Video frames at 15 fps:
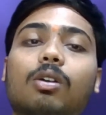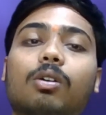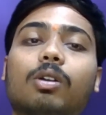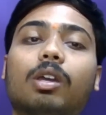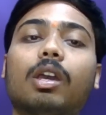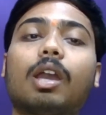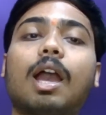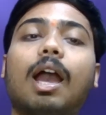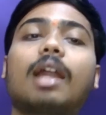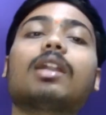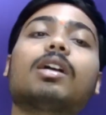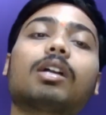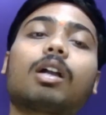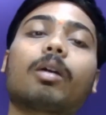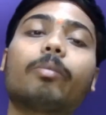Okay,
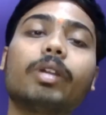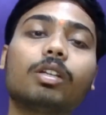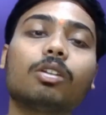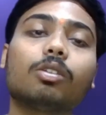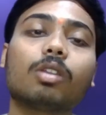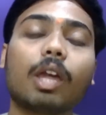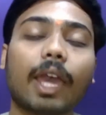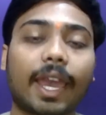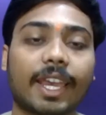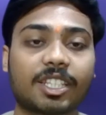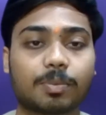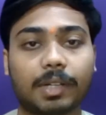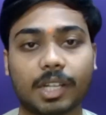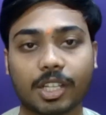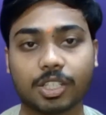and coming to the
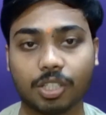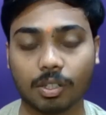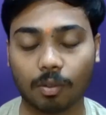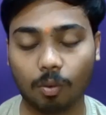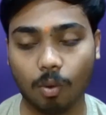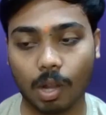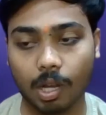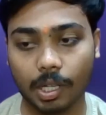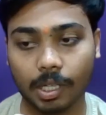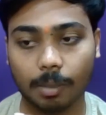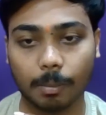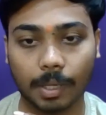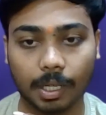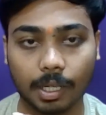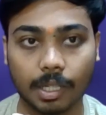explanation quality
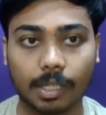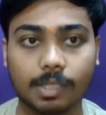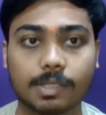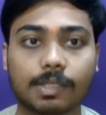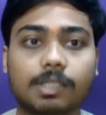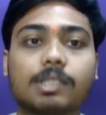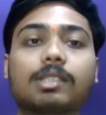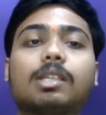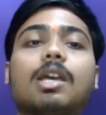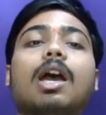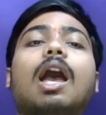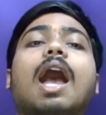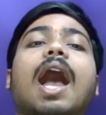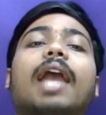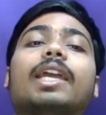metrics,
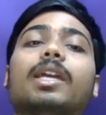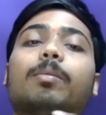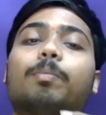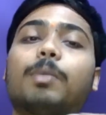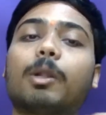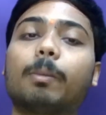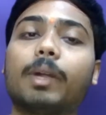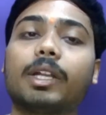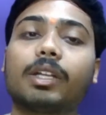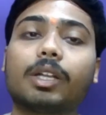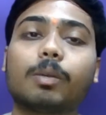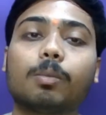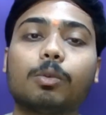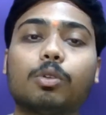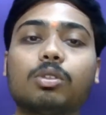I
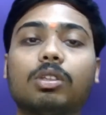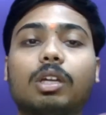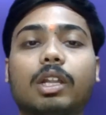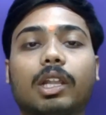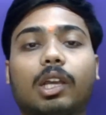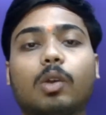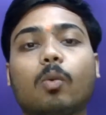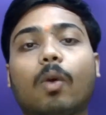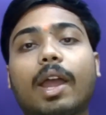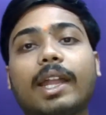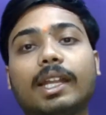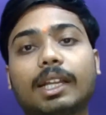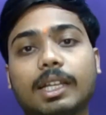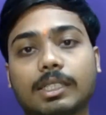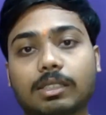implemented both
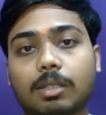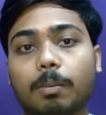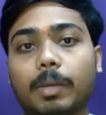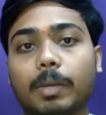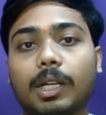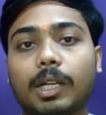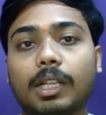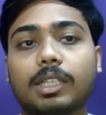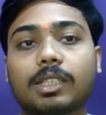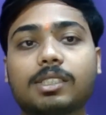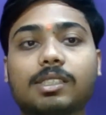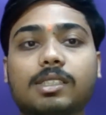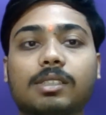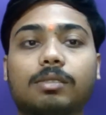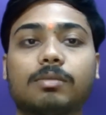required custom
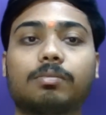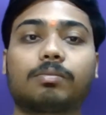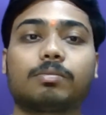metrics.